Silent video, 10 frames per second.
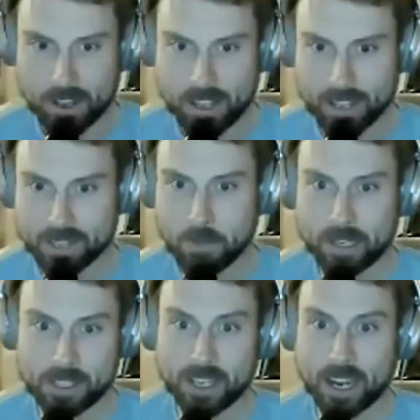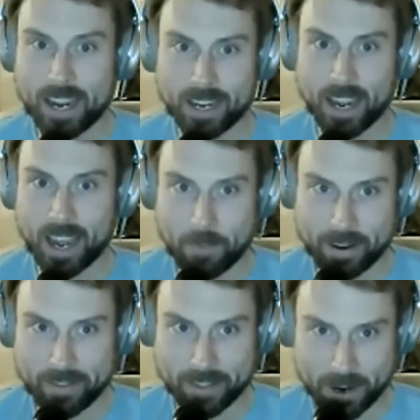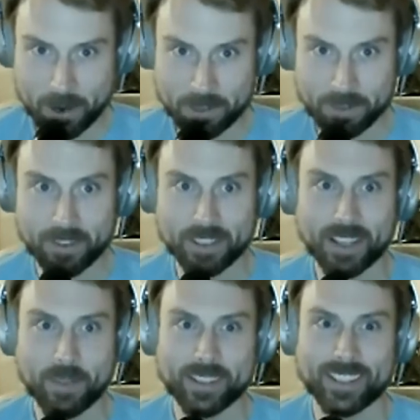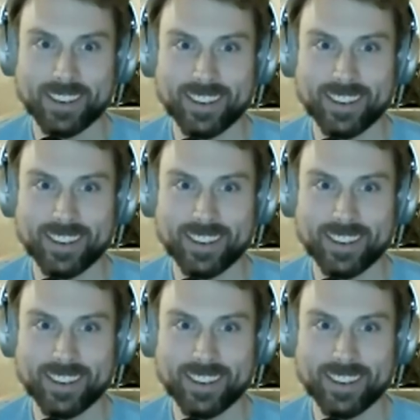gets my signed copy of the notes for this episode.